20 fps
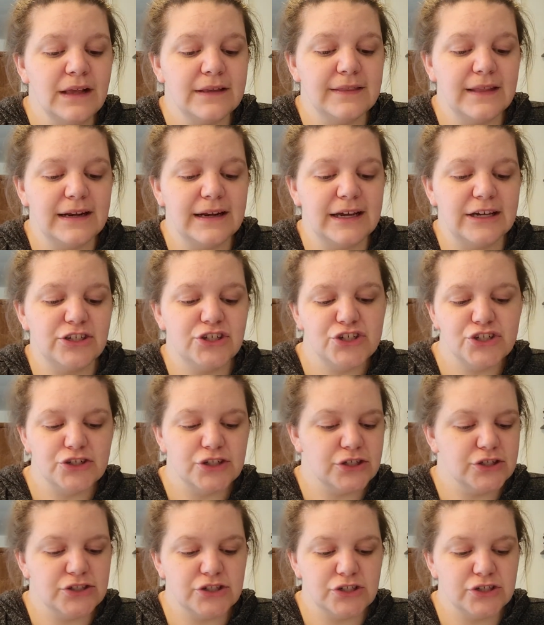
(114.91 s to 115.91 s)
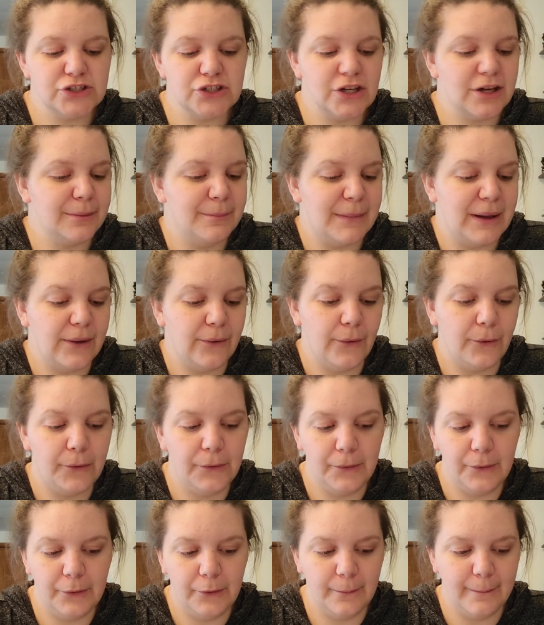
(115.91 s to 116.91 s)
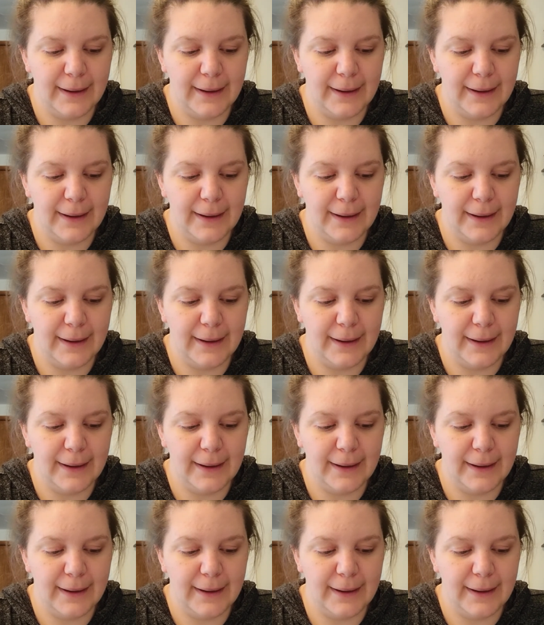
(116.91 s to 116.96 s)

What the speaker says: Then I shook my whole